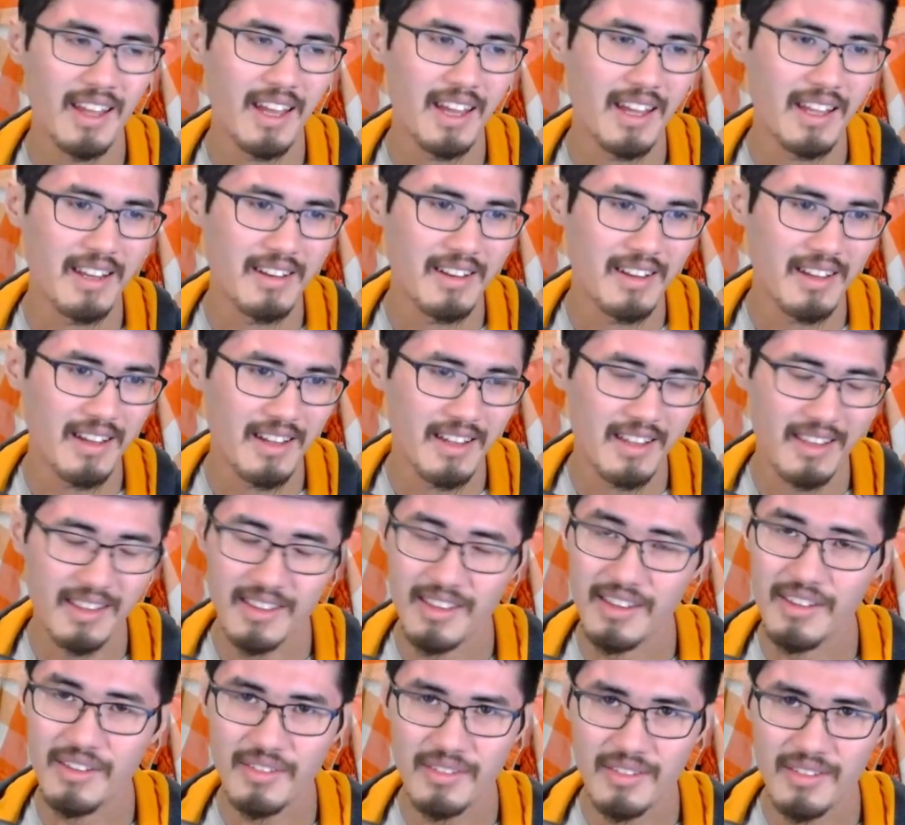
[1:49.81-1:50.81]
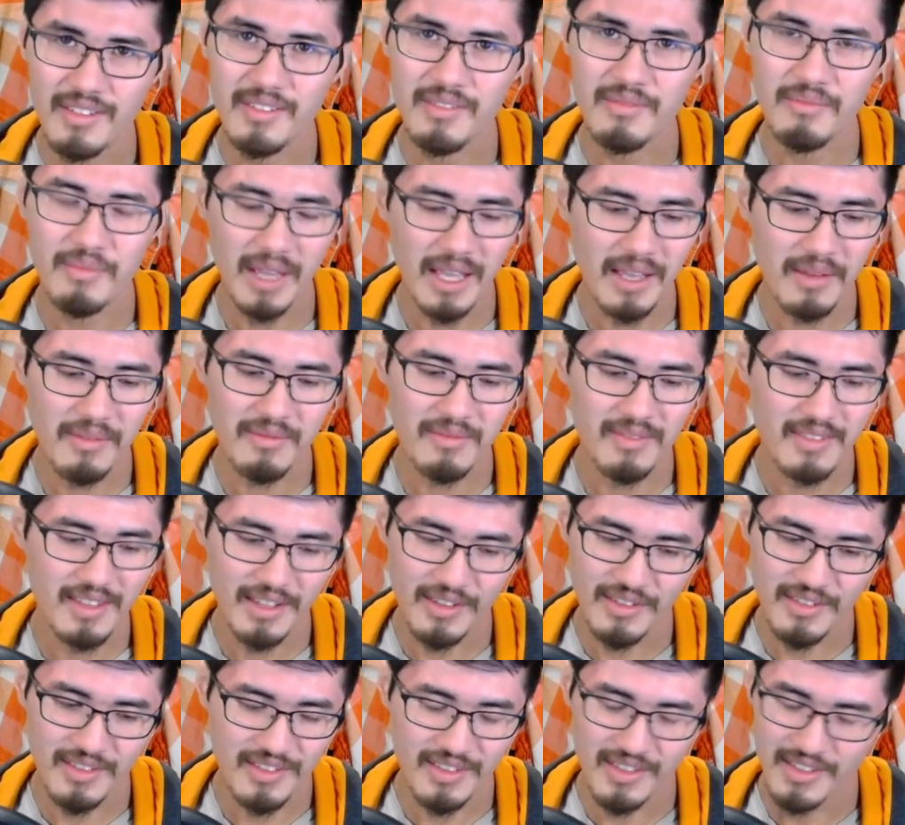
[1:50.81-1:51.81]
And uh, this may
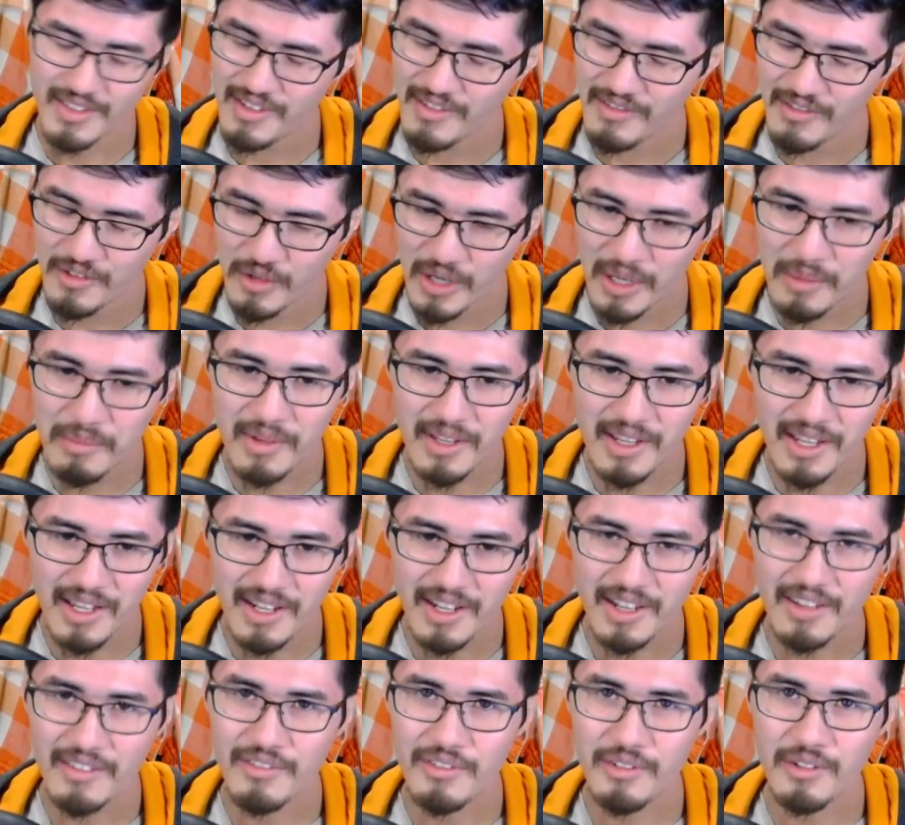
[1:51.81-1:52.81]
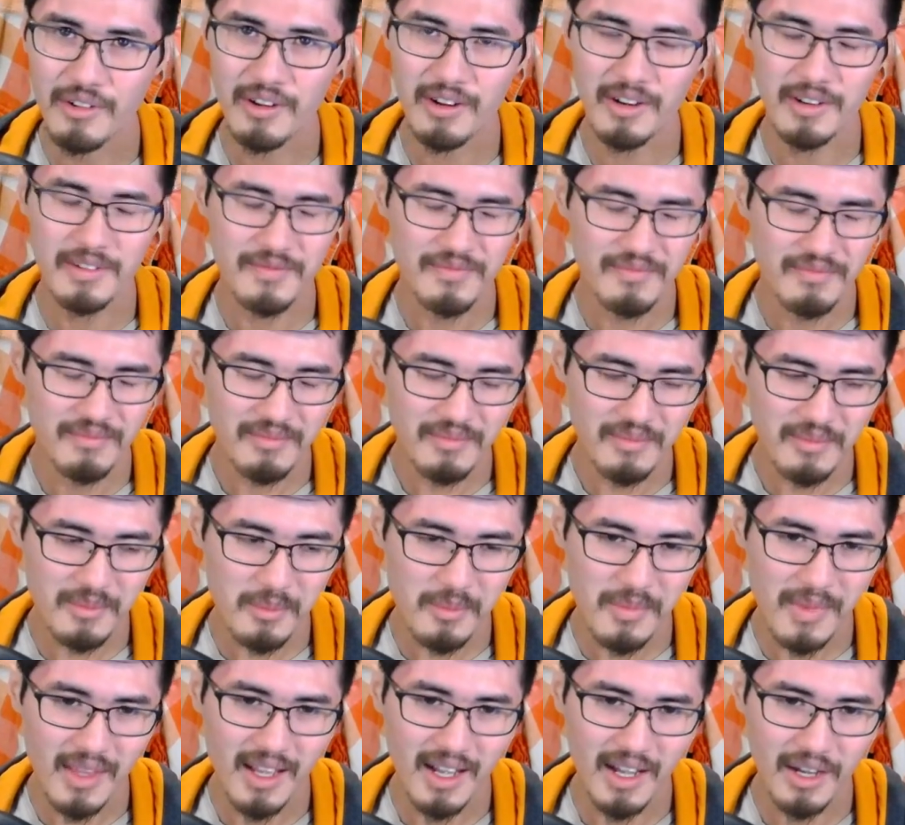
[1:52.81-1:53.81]
this is just a great beginning for
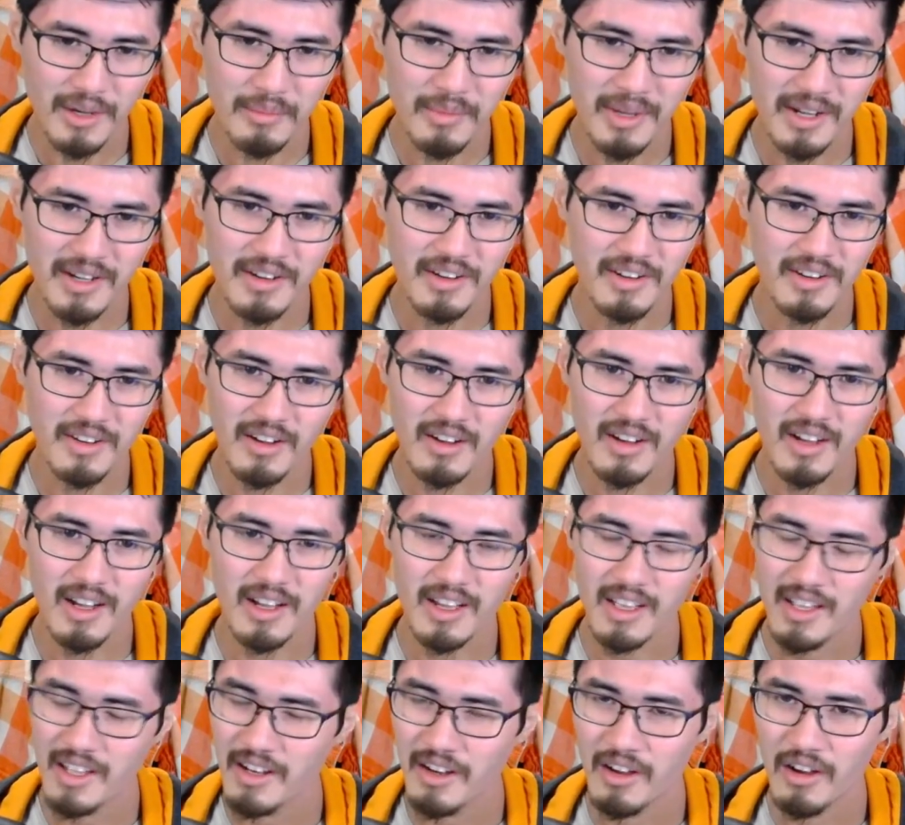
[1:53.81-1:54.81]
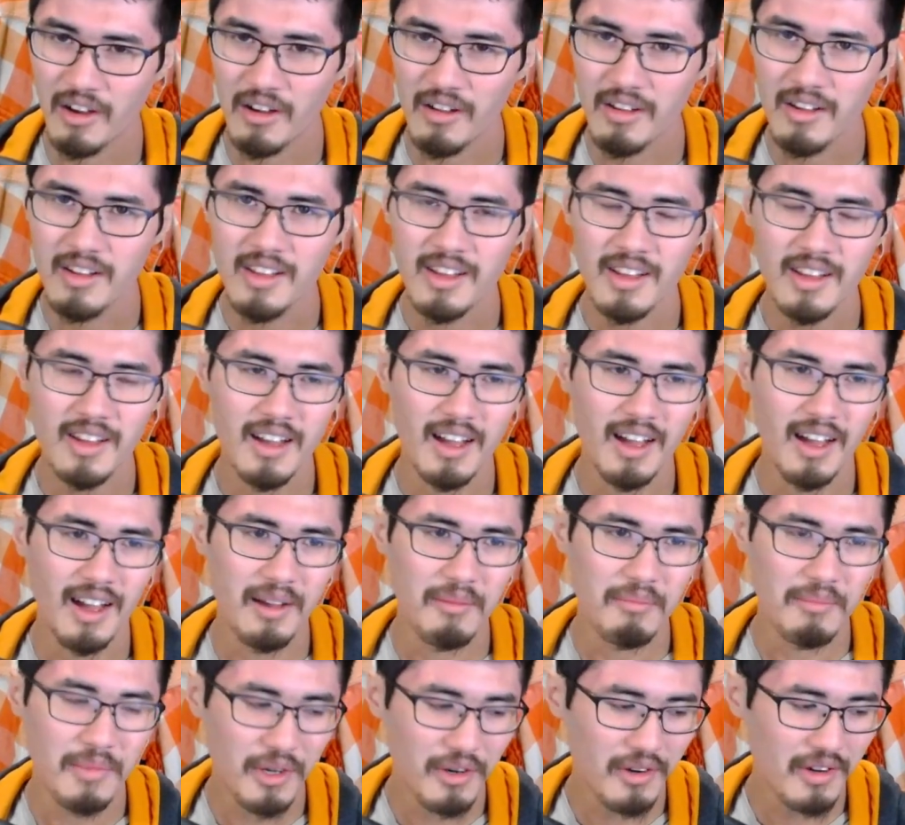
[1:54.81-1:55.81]
uh, KoMETA in all. Uh, in all.
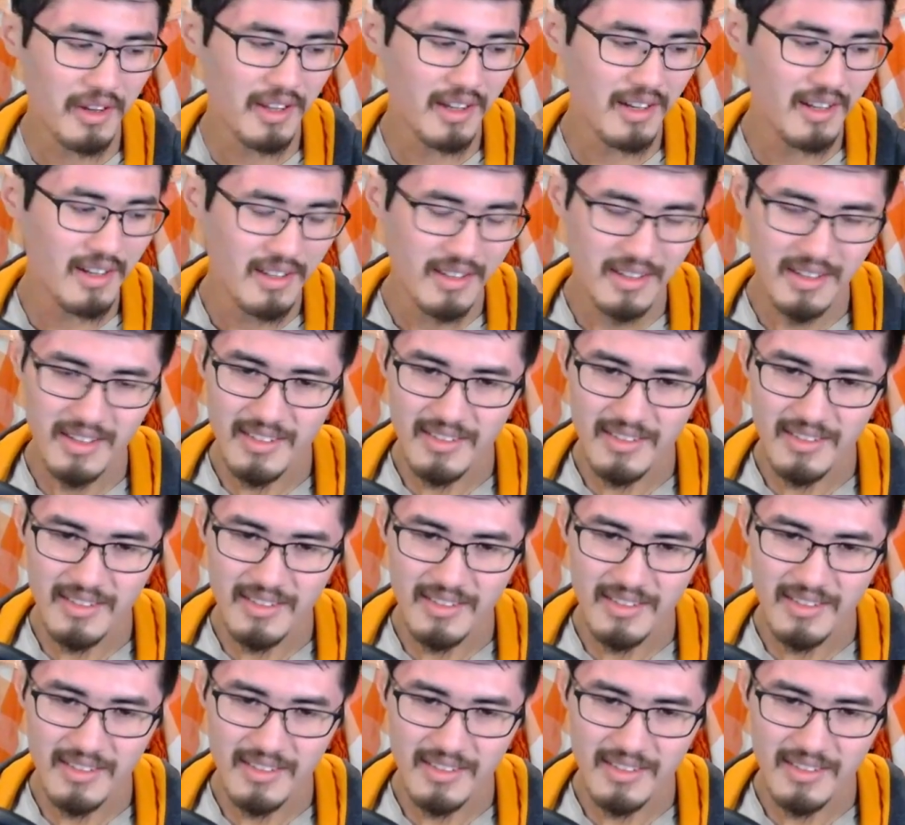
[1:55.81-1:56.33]
Uh, Miria,